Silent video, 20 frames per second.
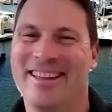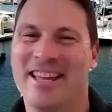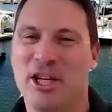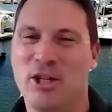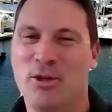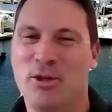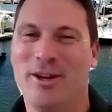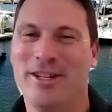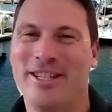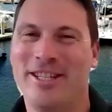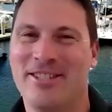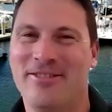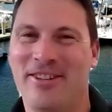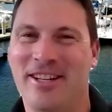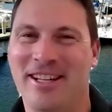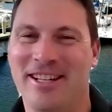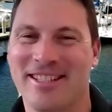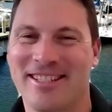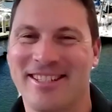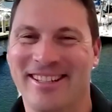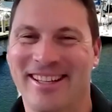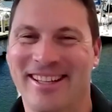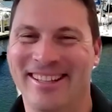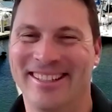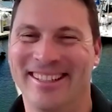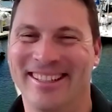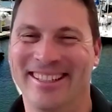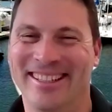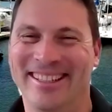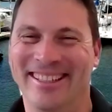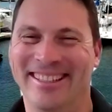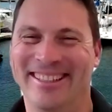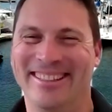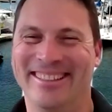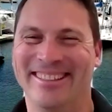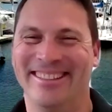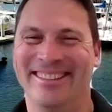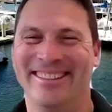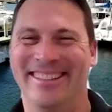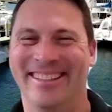Twice as fast. Yeah,
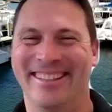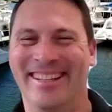that's right.